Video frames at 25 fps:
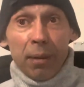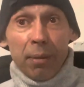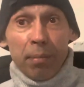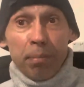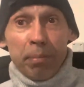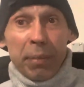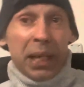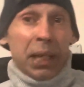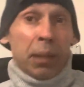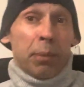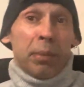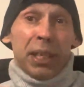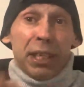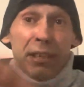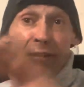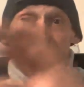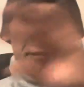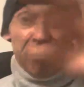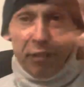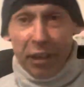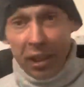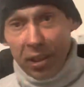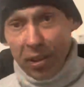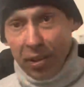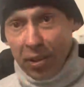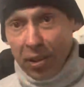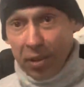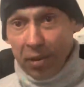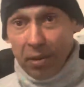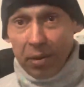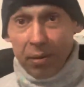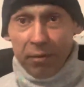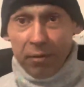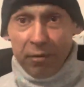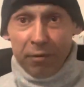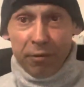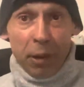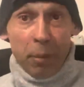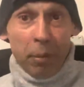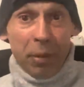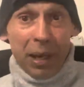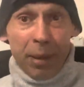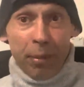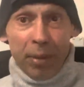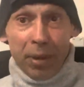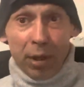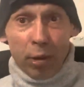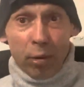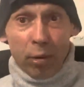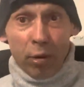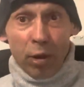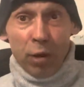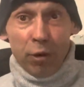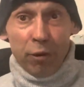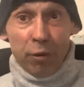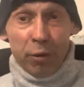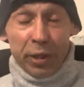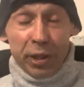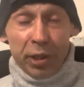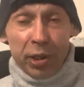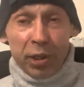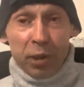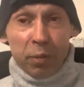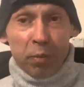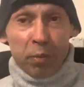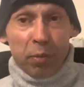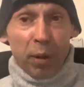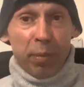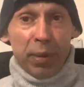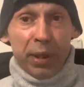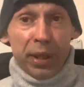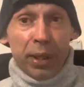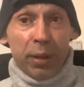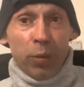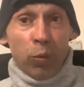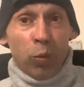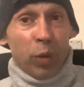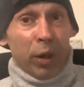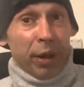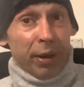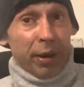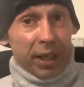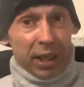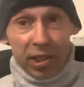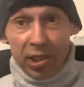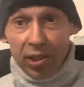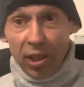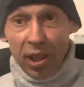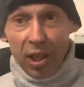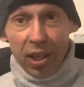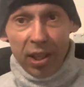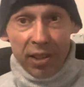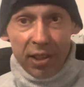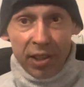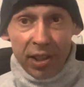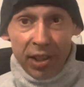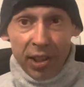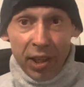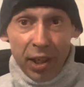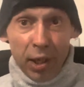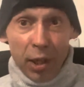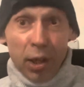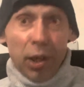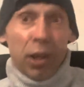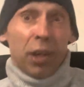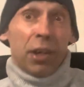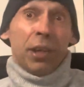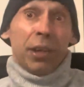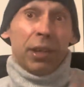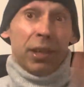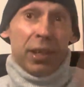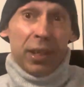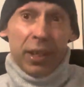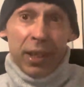Many, many friends from Ladbroke Grove, which is probably where I started and learned